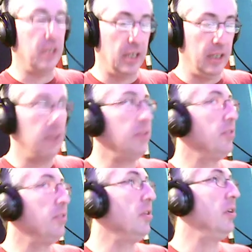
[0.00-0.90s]

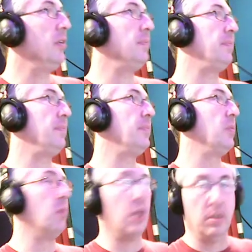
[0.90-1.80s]
song.
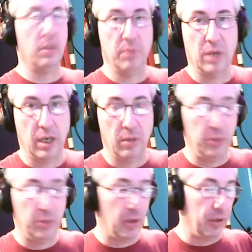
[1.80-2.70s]
We are
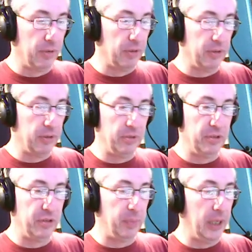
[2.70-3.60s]
at a reduced
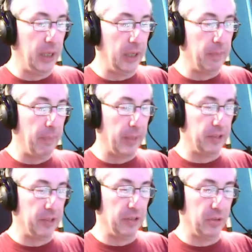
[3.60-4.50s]
speed. This is
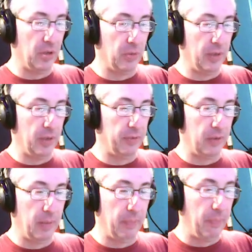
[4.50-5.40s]
all the way from
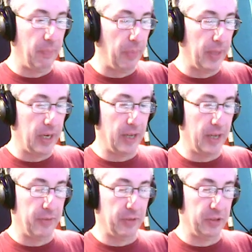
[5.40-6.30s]
the verse
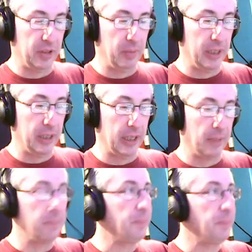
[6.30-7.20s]
at the beginning.
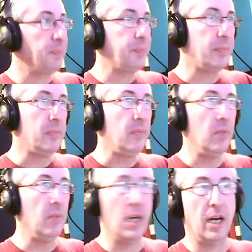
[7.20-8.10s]

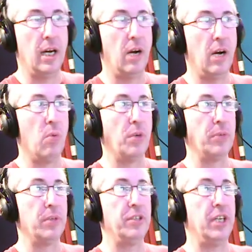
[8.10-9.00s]
I'll warn you where the
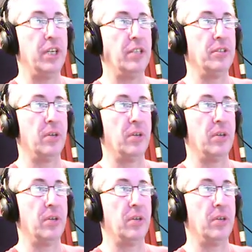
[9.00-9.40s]
changes are.